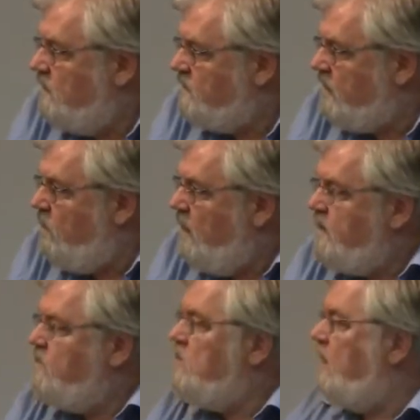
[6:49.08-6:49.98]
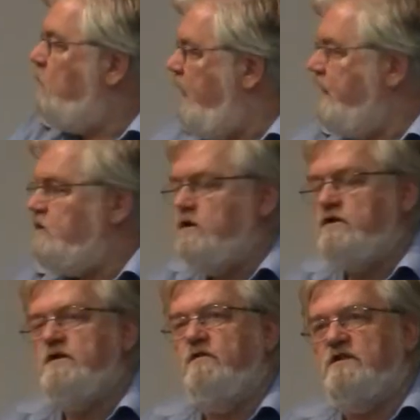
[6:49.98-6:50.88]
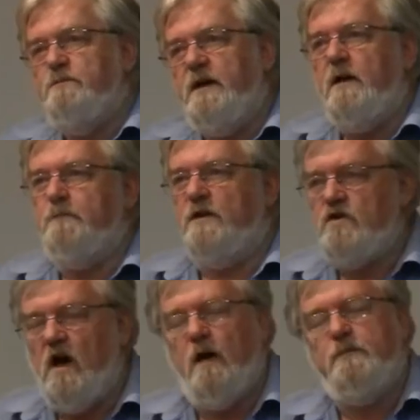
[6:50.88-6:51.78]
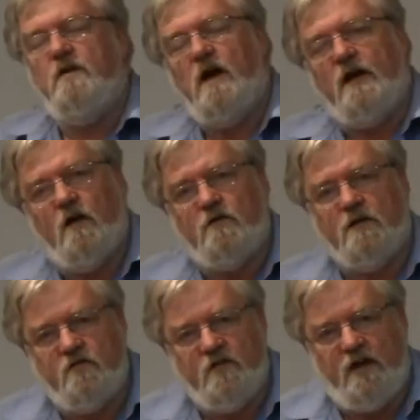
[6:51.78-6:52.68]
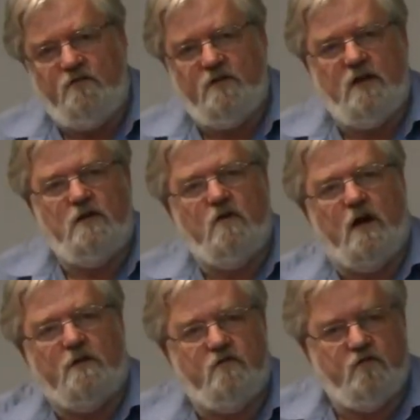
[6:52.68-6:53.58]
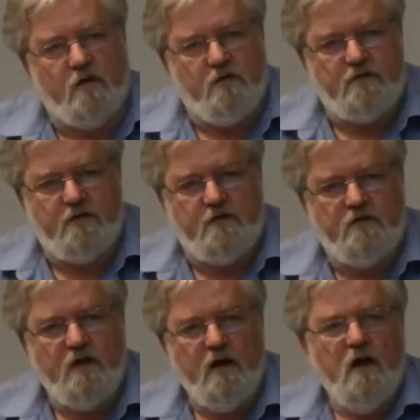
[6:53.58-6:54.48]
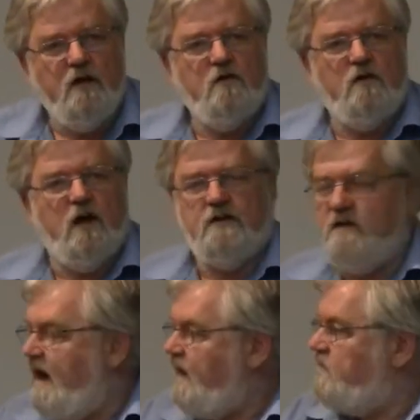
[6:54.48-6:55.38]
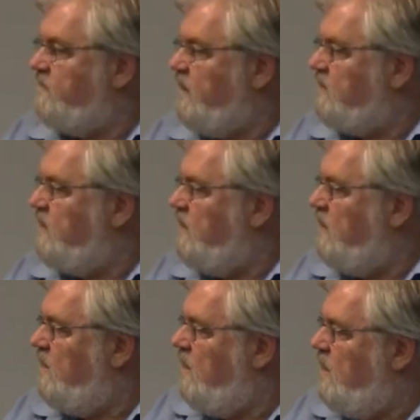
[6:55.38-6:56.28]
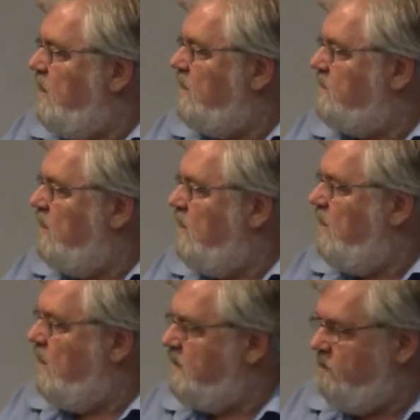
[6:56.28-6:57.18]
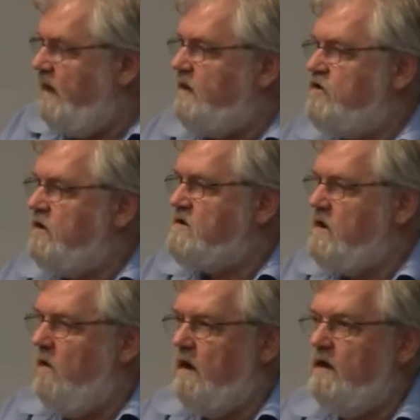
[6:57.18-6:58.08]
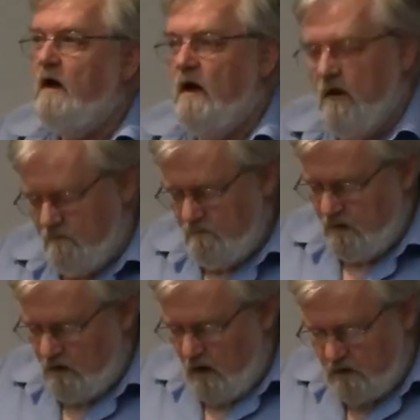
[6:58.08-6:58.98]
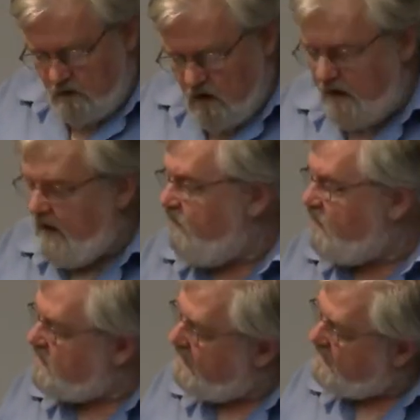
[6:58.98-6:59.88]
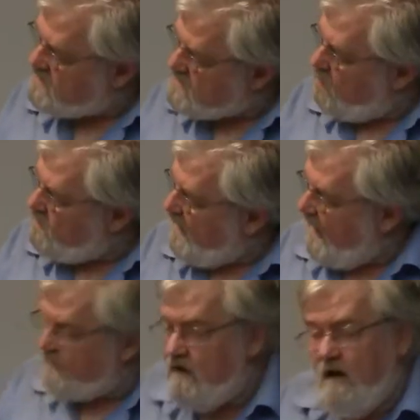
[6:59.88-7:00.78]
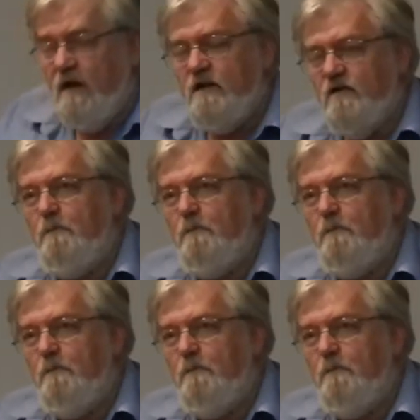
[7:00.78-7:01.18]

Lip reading: So you cut wages, you speed up the job, you cut health and safety, you cut services, you cut the taxes on the rich and so on. You cut everything so that you